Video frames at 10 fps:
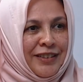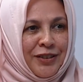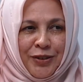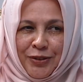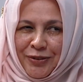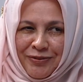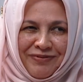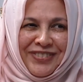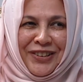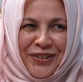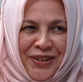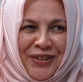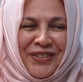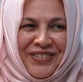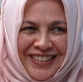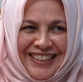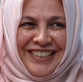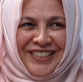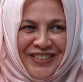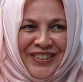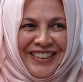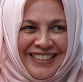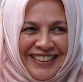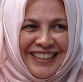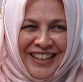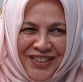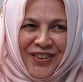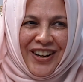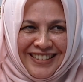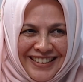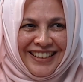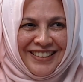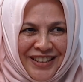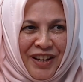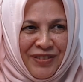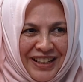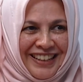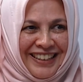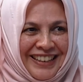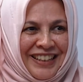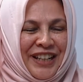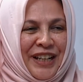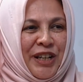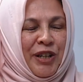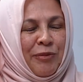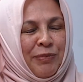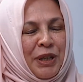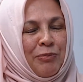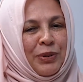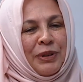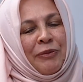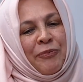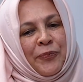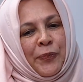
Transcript: So, these are our tech savvy people.